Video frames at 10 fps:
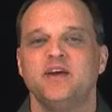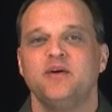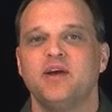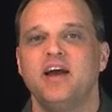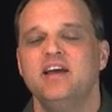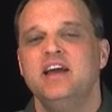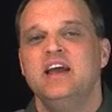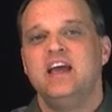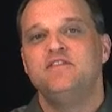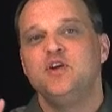Okay?
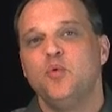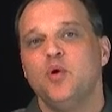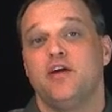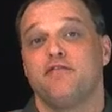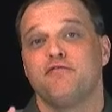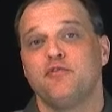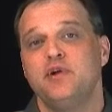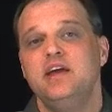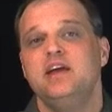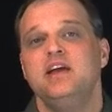If you want a
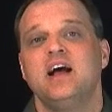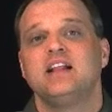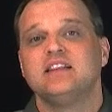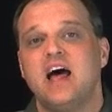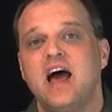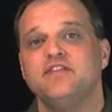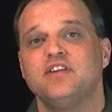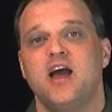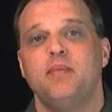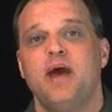free
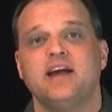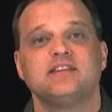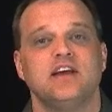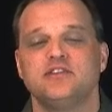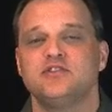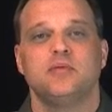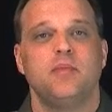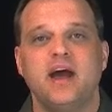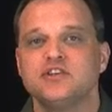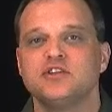lifetime access to the
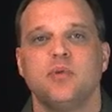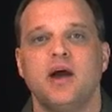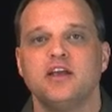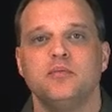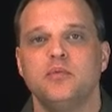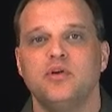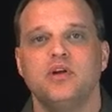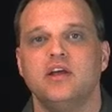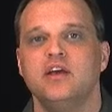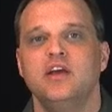mastermind
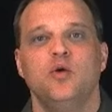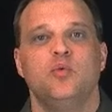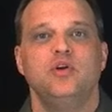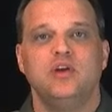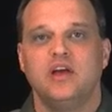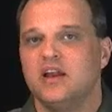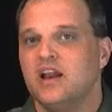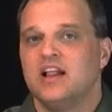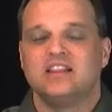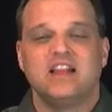community where you get
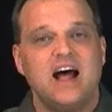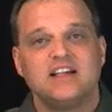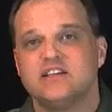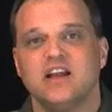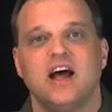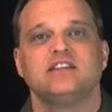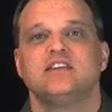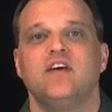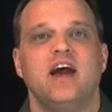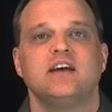lots and lots
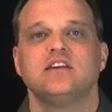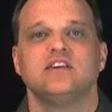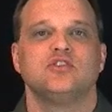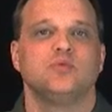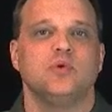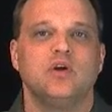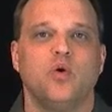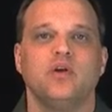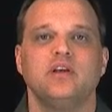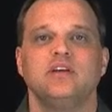of access to
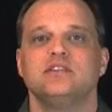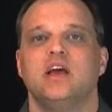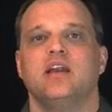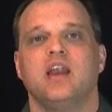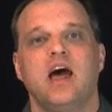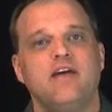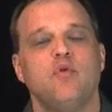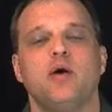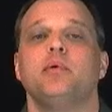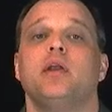recordings and live
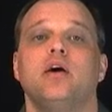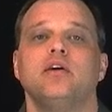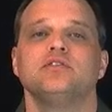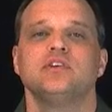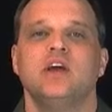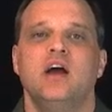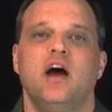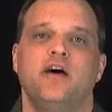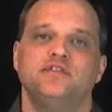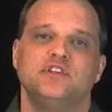webinars
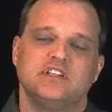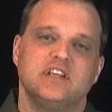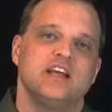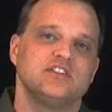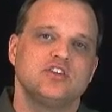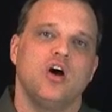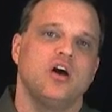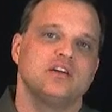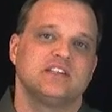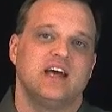of success
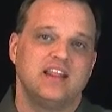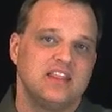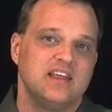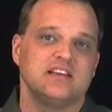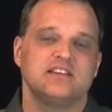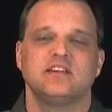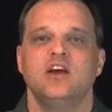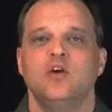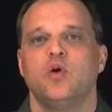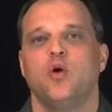talks like this
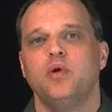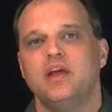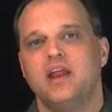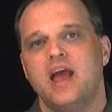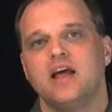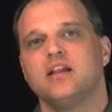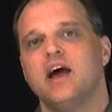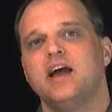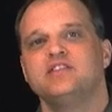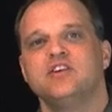where we can
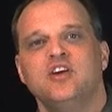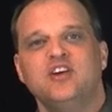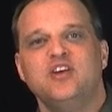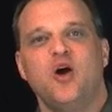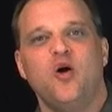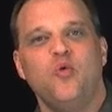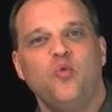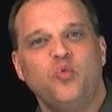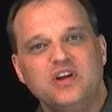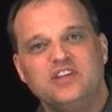analyze you know,
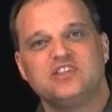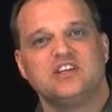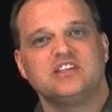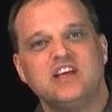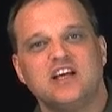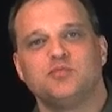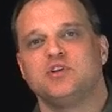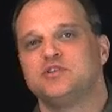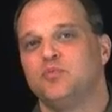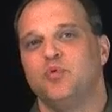which success
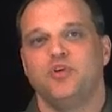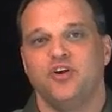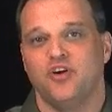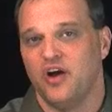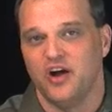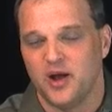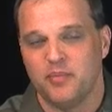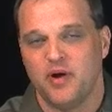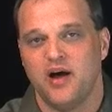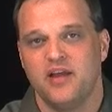principle you're hung
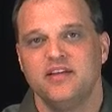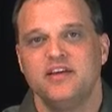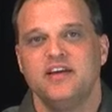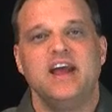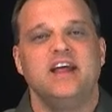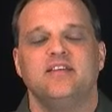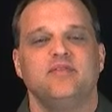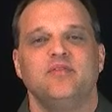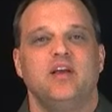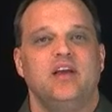up on
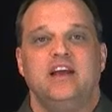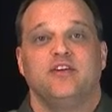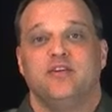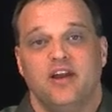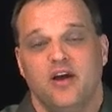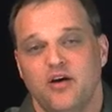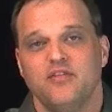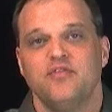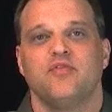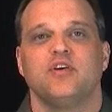and ignorant
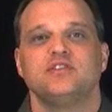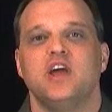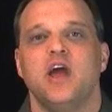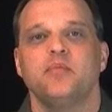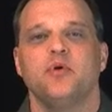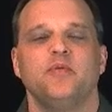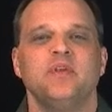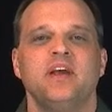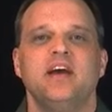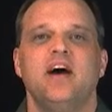of, for example,
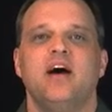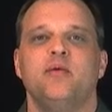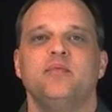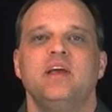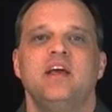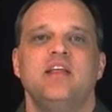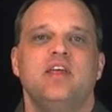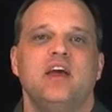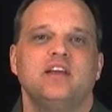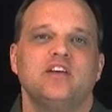um,
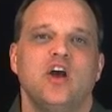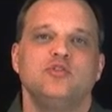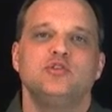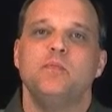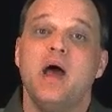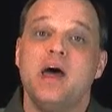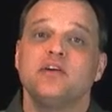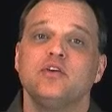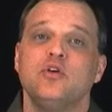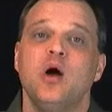then go to
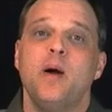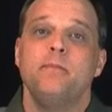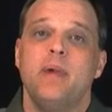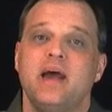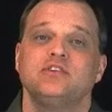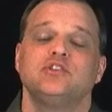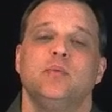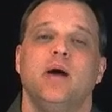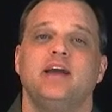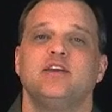
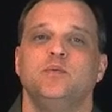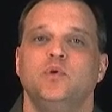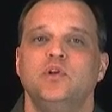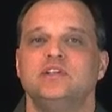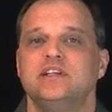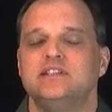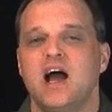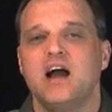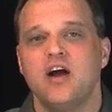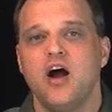
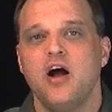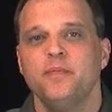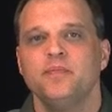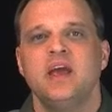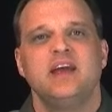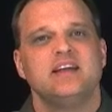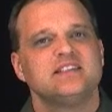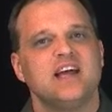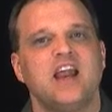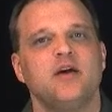medicalmastermindcommunity.com and
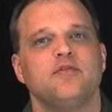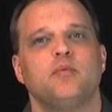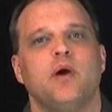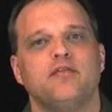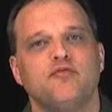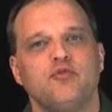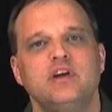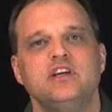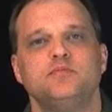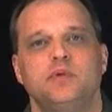sign up for my
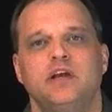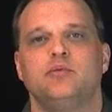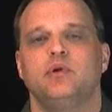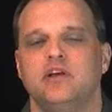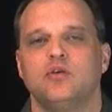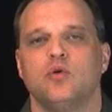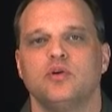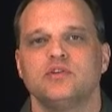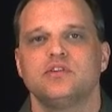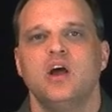free speed reading
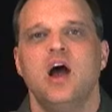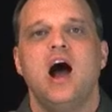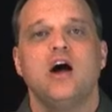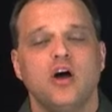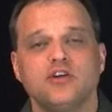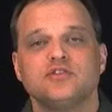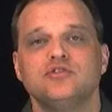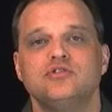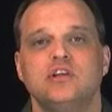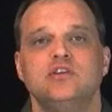course. I'll also
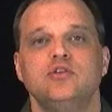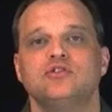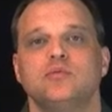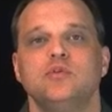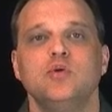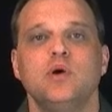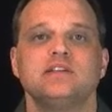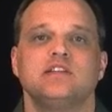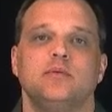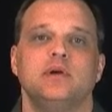send you some
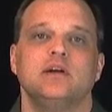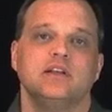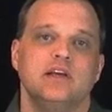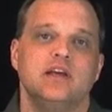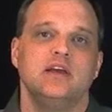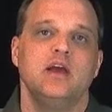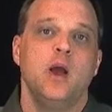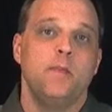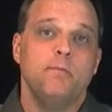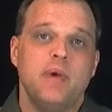USMLE
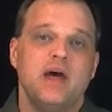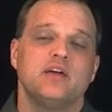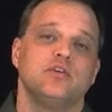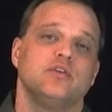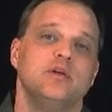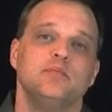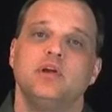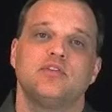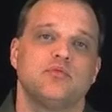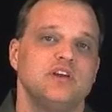medical
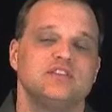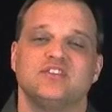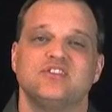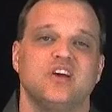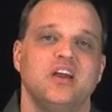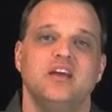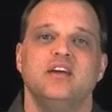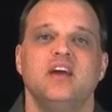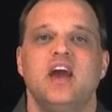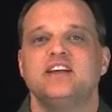MP3s to study
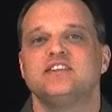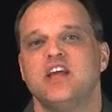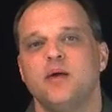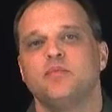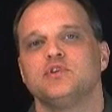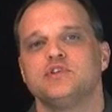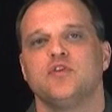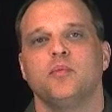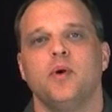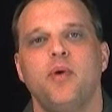as samples
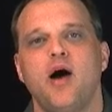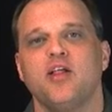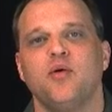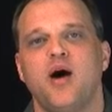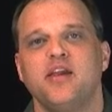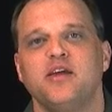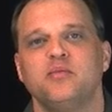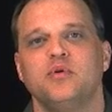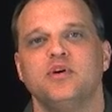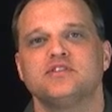from Apollo
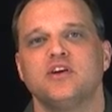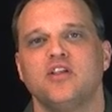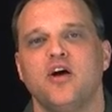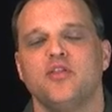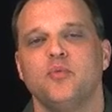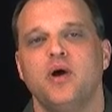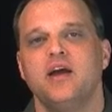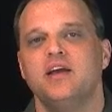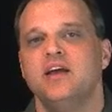audiobooks along the way.